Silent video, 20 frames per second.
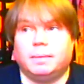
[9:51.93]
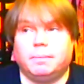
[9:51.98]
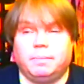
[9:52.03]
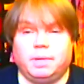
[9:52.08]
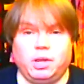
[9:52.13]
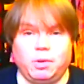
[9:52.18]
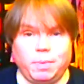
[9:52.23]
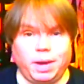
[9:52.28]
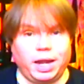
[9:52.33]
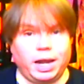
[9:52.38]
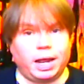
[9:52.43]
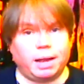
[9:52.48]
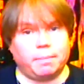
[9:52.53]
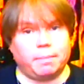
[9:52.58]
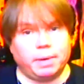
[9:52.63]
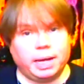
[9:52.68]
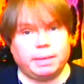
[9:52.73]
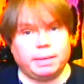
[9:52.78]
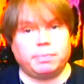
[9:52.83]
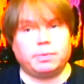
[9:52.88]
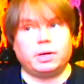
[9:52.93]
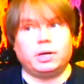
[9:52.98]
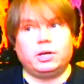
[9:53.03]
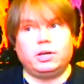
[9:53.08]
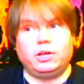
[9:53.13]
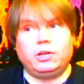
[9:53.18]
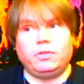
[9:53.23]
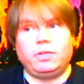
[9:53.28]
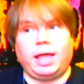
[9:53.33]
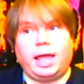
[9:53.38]
You may not be able to
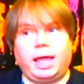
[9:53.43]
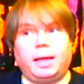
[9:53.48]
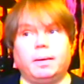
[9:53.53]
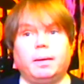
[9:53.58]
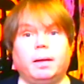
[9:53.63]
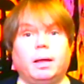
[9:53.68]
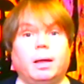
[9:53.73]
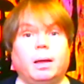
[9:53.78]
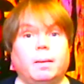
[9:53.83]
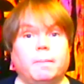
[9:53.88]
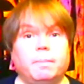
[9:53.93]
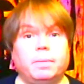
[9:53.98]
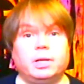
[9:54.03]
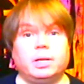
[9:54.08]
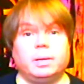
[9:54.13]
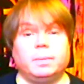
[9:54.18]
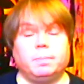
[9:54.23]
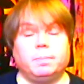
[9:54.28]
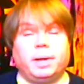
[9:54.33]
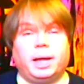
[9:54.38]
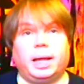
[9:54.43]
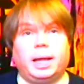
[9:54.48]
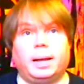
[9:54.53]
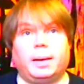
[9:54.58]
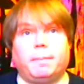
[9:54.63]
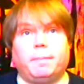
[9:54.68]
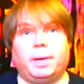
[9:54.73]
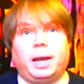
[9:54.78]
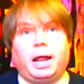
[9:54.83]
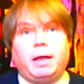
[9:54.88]
do that,
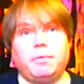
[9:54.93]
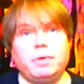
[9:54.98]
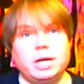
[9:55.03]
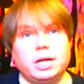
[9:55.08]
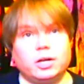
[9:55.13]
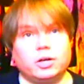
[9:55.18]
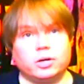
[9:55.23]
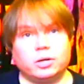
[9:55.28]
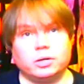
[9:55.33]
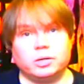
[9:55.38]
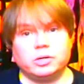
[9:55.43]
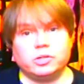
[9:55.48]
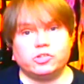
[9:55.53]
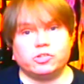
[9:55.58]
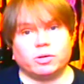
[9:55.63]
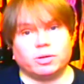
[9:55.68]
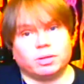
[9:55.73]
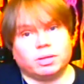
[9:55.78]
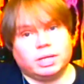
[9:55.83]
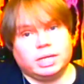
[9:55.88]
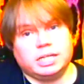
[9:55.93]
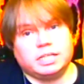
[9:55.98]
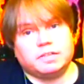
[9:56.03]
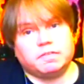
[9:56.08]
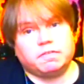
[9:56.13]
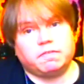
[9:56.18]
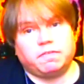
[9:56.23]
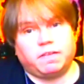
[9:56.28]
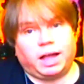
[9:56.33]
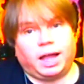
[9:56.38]
but I would encourage you at
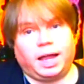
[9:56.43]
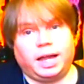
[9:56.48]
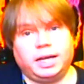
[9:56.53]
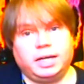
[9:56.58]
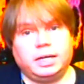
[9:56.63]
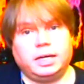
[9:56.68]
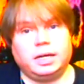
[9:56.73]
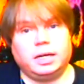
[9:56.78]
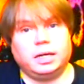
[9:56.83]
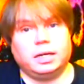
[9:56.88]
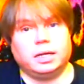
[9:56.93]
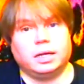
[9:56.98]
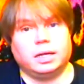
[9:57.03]
least find